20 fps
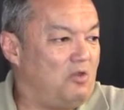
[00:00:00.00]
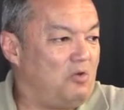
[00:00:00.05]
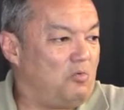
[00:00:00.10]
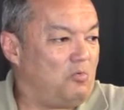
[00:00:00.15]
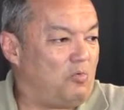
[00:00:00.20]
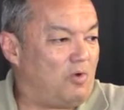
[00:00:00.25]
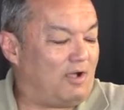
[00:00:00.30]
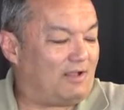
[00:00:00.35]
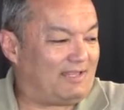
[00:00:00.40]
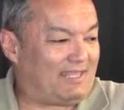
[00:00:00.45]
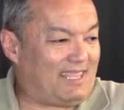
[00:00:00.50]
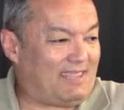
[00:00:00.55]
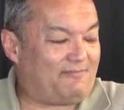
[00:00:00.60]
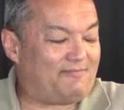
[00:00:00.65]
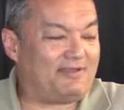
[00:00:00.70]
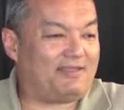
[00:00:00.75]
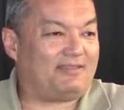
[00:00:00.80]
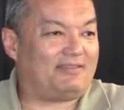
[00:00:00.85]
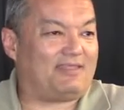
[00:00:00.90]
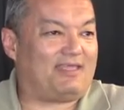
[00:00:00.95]
Well,
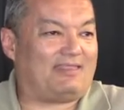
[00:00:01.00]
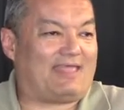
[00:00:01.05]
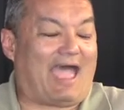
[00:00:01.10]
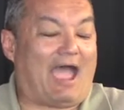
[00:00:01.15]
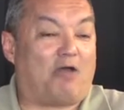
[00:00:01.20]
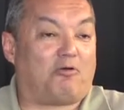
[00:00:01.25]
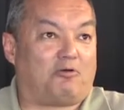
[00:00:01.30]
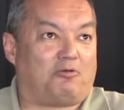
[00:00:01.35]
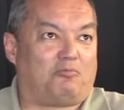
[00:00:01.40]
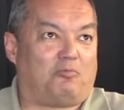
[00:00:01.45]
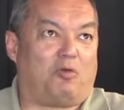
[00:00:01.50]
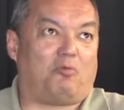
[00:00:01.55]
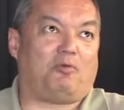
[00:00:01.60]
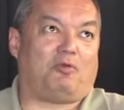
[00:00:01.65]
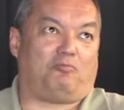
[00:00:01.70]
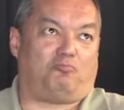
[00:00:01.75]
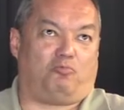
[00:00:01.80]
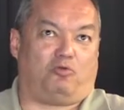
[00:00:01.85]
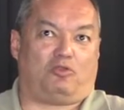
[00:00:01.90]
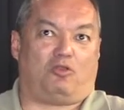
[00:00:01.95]
even
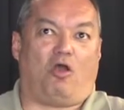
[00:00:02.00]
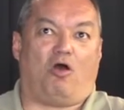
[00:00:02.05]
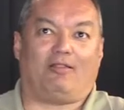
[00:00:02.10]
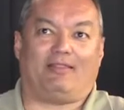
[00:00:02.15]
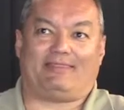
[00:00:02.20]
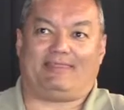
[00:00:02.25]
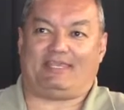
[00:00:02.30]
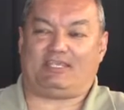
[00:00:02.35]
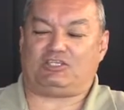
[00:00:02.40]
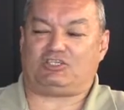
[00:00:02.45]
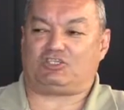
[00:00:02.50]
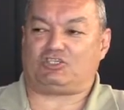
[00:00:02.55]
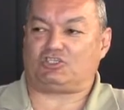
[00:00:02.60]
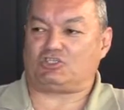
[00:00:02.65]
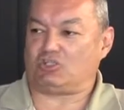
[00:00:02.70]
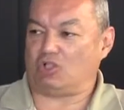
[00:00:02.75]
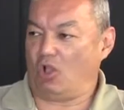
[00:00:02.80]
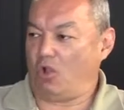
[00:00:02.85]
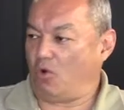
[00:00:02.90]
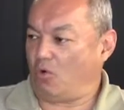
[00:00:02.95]
what we call the
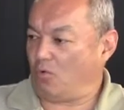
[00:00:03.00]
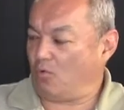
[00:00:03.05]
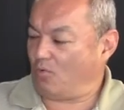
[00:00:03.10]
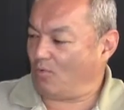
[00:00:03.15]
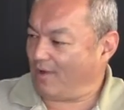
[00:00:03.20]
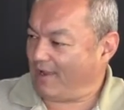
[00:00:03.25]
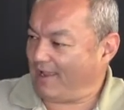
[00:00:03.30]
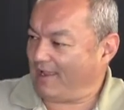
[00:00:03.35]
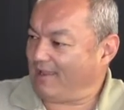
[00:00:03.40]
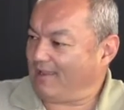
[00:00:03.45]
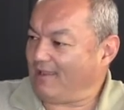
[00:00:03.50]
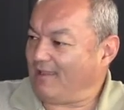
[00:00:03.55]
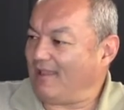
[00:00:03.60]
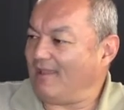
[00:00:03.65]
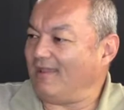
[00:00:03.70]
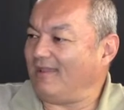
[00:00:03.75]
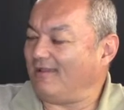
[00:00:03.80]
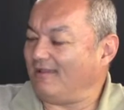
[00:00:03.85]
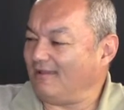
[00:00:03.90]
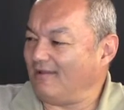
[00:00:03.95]
slow way,
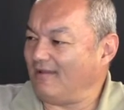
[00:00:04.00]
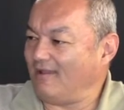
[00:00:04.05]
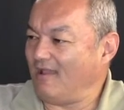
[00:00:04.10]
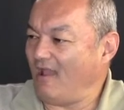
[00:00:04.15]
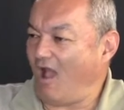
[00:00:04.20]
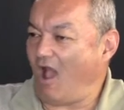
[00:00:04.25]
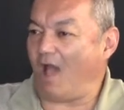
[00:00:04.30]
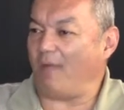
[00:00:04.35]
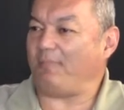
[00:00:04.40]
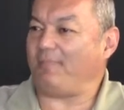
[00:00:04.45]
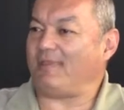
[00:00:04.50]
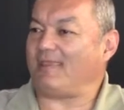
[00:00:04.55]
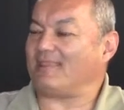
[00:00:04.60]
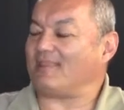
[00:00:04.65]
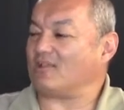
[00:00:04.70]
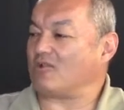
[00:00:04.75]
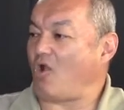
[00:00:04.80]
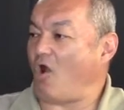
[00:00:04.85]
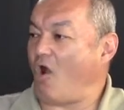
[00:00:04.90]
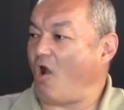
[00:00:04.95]
hopping in
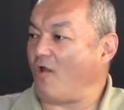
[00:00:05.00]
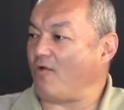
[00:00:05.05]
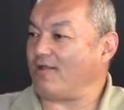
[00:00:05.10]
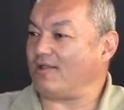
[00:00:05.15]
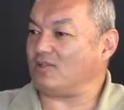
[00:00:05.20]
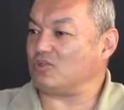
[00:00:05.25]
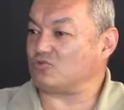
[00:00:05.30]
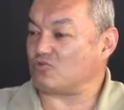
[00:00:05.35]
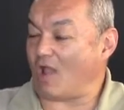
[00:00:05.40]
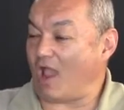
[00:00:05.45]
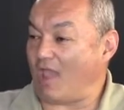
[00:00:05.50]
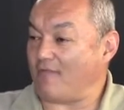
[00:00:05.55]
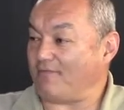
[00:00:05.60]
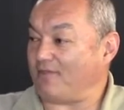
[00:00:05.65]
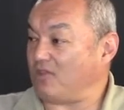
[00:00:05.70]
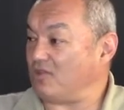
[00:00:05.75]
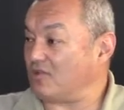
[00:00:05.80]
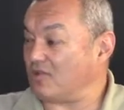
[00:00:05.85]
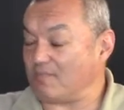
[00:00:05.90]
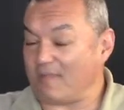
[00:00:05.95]
the car and
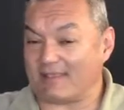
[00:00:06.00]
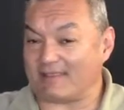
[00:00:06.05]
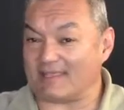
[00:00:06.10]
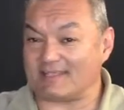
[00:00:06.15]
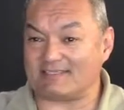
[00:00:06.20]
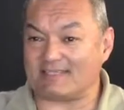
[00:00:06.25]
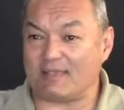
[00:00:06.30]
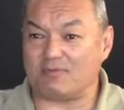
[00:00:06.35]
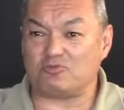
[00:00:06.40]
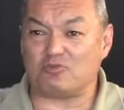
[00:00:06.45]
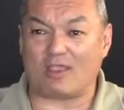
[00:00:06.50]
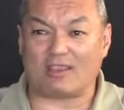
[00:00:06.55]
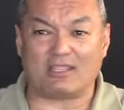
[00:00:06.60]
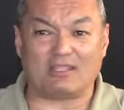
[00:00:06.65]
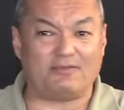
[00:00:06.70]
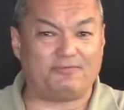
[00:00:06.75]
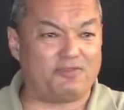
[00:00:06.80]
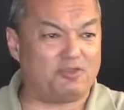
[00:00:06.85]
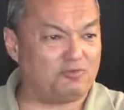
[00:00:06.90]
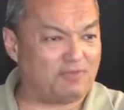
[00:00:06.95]
driving, you can make that same trek
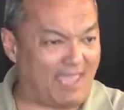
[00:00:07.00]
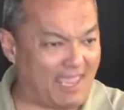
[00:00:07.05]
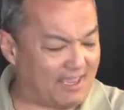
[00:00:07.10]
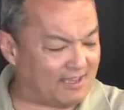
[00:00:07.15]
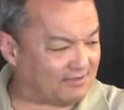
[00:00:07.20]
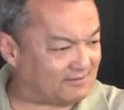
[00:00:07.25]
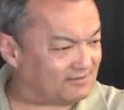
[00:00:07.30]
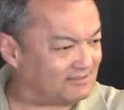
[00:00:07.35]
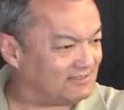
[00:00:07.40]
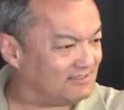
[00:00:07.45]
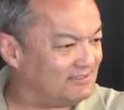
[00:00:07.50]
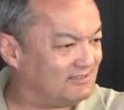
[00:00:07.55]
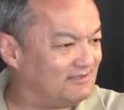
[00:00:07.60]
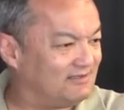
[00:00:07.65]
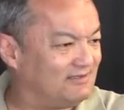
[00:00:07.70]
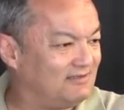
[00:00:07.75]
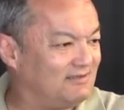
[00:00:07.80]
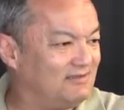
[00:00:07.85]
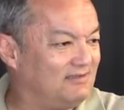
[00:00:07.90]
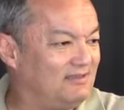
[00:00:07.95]
in a few days
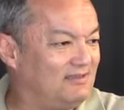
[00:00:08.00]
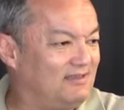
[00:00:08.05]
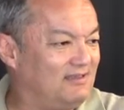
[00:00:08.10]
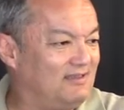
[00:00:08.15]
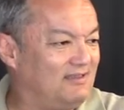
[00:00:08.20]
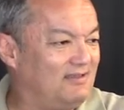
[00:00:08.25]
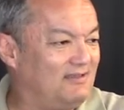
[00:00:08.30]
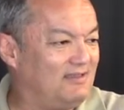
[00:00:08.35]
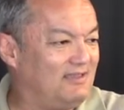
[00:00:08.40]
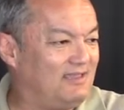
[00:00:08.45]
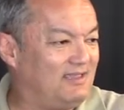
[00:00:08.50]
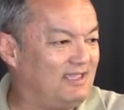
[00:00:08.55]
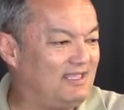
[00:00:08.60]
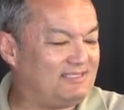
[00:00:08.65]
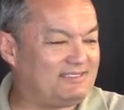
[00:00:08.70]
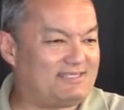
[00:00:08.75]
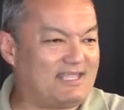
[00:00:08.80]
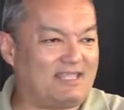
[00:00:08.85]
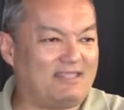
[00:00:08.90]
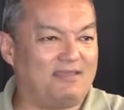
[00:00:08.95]

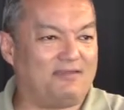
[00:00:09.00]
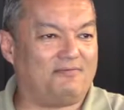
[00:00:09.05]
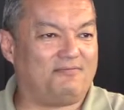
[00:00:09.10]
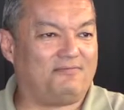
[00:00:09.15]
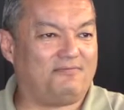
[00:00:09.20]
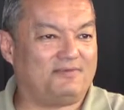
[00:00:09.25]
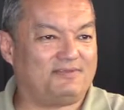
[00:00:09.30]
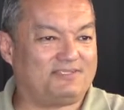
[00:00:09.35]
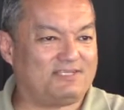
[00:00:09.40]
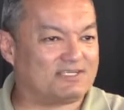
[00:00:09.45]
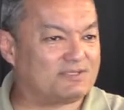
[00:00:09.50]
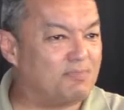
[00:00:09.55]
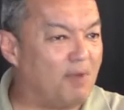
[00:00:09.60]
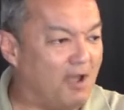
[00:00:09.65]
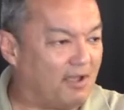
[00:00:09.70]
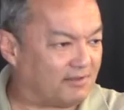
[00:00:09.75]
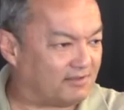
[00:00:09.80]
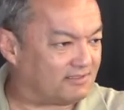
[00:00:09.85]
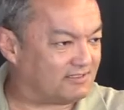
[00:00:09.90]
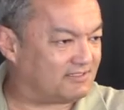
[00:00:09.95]
instead of 6
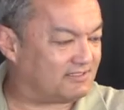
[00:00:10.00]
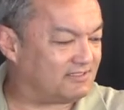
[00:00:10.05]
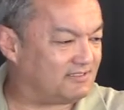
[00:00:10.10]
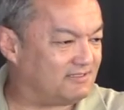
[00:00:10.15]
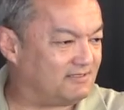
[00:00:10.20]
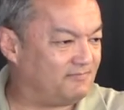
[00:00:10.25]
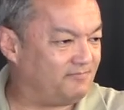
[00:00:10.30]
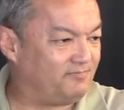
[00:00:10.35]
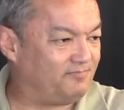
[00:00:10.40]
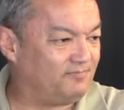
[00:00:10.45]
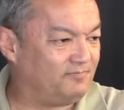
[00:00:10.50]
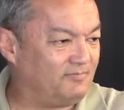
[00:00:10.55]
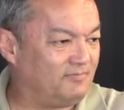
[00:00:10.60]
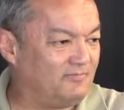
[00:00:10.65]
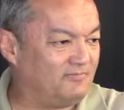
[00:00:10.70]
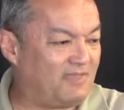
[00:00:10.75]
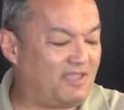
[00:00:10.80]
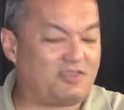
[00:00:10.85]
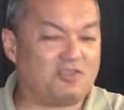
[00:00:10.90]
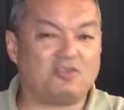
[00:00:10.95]
months.
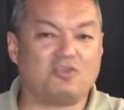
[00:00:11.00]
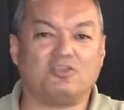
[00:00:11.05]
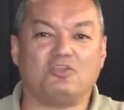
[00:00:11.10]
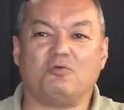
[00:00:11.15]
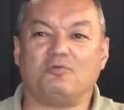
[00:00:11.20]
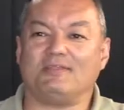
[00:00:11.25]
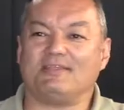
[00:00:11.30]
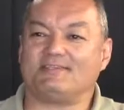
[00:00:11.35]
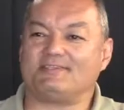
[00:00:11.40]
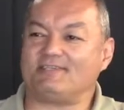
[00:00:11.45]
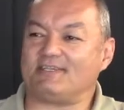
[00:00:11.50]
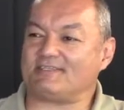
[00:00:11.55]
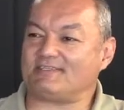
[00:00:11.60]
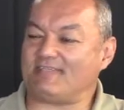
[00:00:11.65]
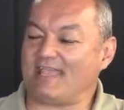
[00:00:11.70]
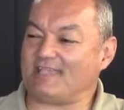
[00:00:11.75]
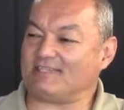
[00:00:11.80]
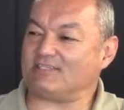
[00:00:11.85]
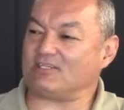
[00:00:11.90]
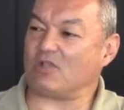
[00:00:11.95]
That you could do it in 6
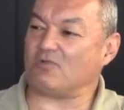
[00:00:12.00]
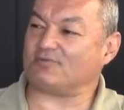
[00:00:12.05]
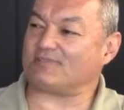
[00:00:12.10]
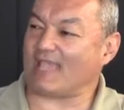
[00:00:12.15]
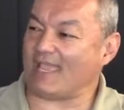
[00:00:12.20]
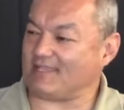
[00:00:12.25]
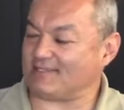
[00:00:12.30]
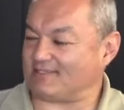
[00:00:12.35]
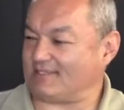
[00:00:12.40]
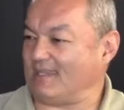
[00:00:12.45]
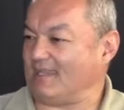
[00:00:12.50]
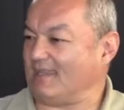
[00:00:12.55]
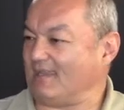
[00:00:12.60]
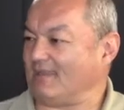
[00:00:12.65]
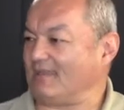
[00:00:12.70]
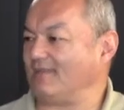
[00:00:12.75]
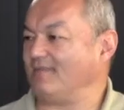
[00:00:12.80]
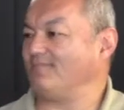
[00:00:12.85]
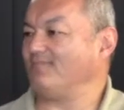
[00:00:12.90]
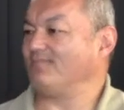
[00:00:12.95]
days and go sightseeing
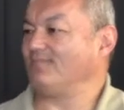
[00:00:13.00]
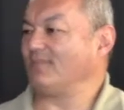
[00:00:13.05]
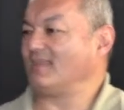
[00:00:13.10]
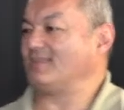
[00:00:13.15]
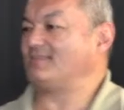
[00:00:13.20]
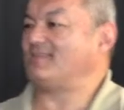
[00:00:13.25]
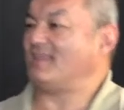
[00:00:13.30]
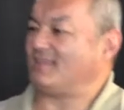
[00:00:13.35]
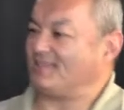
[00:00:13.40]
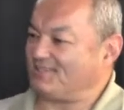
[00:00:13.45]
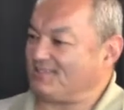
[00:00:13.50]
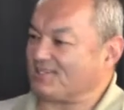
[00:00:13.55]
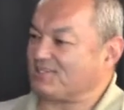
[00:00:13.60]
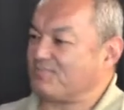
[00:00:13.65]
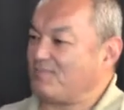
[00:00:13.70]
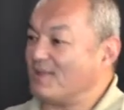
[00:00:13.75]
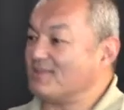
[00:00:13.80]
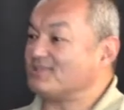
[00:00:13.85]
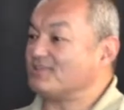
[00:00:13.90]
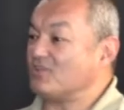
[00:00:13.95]
instead of 6
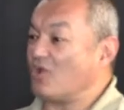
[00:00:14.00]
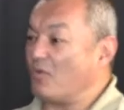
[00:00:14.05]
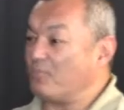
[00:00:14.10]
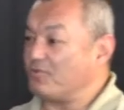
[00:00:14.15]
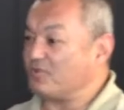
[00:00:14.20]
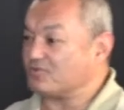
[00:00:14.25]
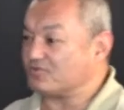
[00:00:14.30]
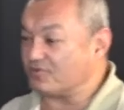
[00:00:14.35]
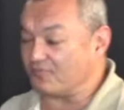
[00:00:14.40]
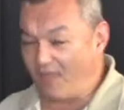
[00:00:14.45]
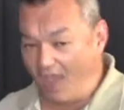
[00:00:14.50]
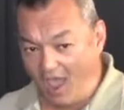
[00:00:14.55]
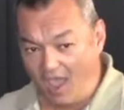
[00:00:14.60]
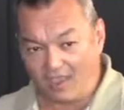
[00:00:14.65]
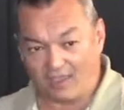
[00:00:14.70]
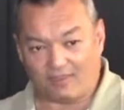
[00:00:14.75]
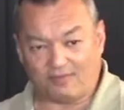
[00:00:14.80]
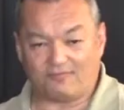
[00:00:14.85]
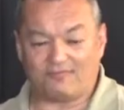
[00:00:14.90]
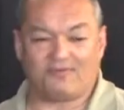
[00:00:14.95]
months and hope you survive.